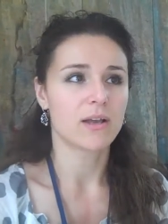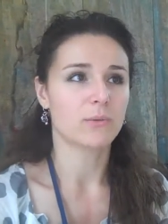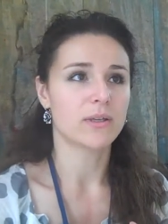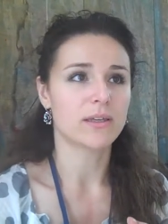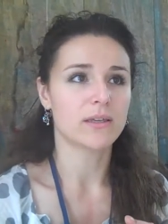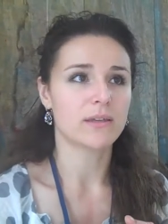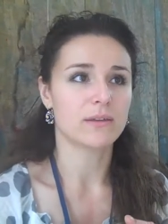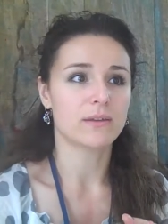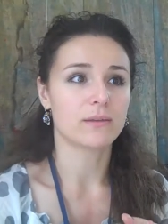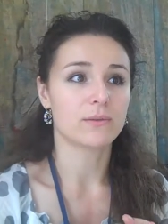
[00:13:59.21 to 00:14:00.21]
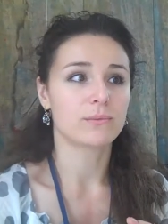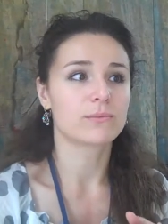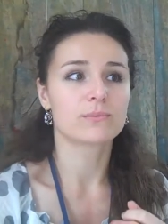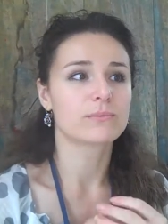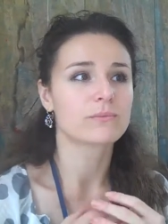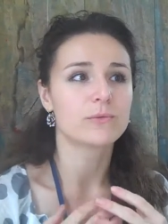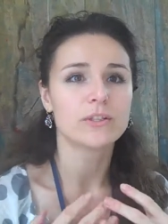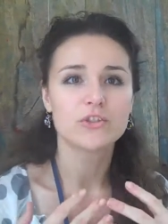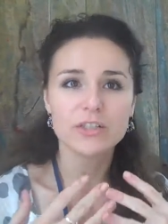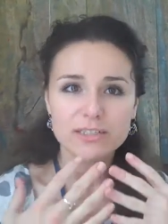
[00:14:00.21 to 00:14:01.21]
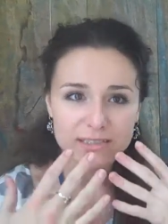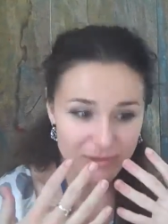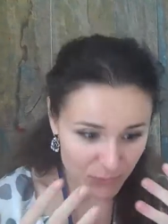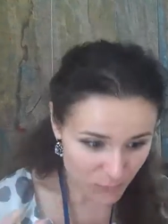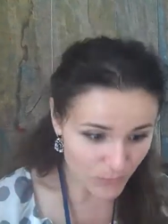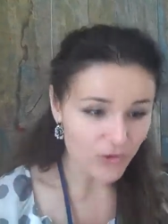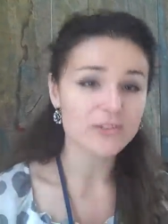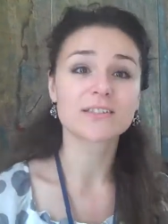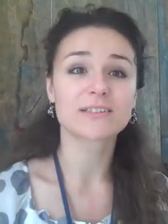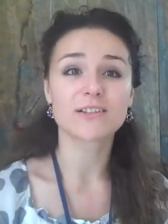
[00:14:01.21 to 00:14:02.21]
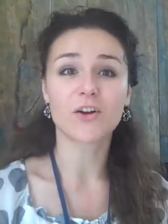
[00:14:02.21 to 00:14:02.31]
We we just want